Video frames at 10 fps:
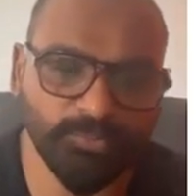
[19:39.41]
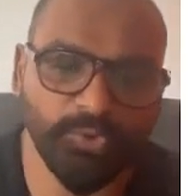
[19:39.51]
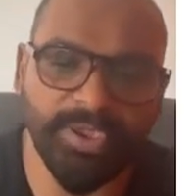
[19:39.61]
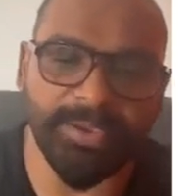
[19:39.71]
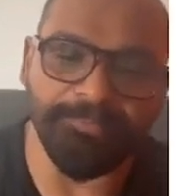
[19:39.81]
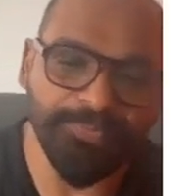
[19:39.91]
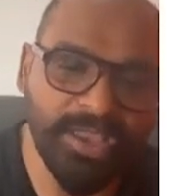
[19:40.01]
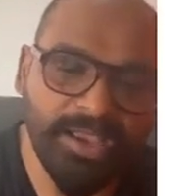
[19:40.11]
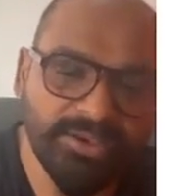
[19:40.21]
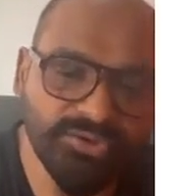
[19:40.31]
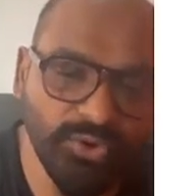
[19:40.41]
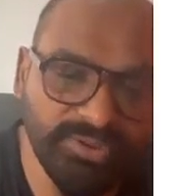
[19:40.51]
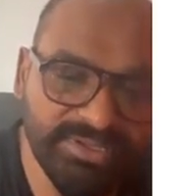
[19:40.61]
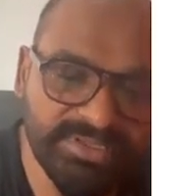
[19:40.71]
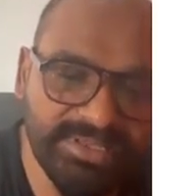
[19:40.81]
Okay, so
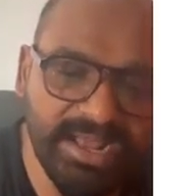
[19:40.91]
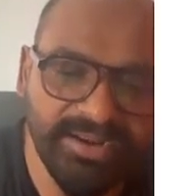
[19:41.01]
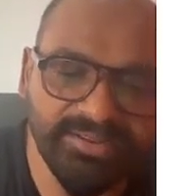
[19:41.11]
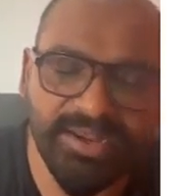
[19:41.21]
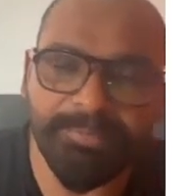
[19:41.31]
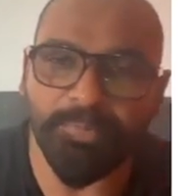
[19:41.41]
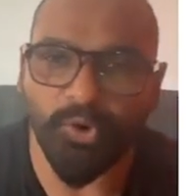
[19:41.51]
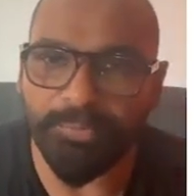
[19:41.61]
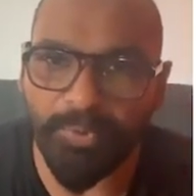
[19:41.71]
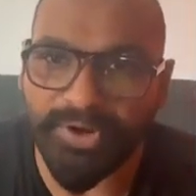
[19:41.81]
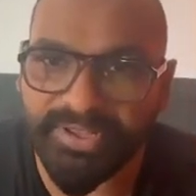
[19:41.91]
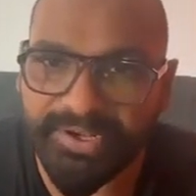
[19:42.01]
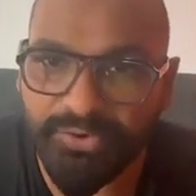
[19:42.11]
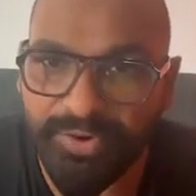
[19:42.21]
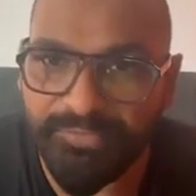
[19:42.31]
this is another important point that
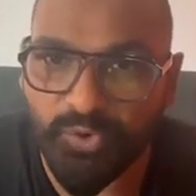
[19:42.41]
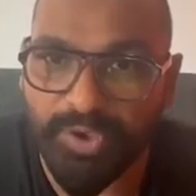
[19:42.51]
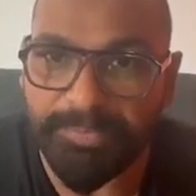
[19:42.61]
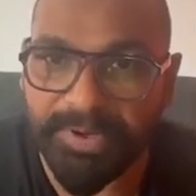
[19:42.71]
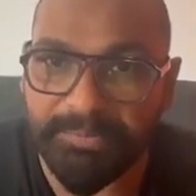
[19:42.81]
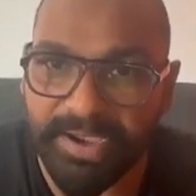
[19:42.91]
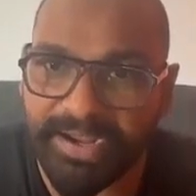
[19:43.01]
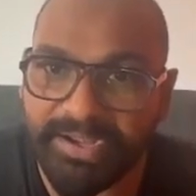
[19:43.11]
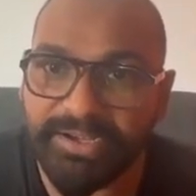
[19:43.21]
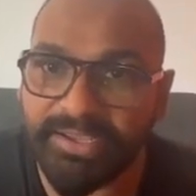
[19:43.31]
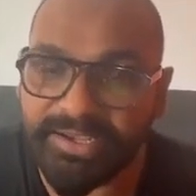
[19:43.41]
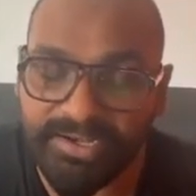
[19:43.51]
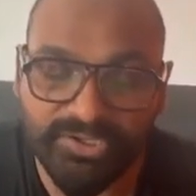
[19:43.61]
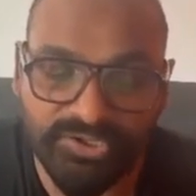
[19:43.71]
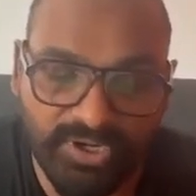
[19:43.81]
you have to keep in mind in
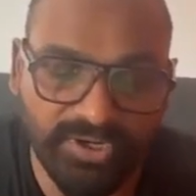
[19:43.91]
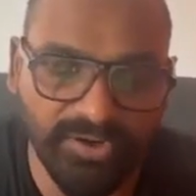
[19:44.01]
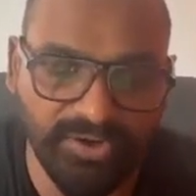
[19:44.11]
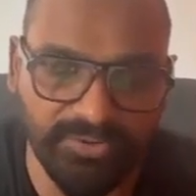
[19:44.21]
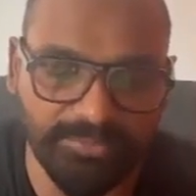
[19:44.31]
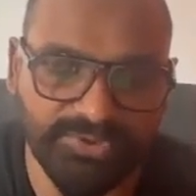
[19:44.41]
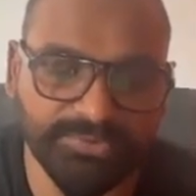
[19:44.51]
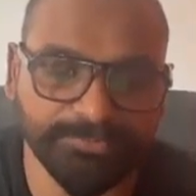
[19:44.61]
a general terms.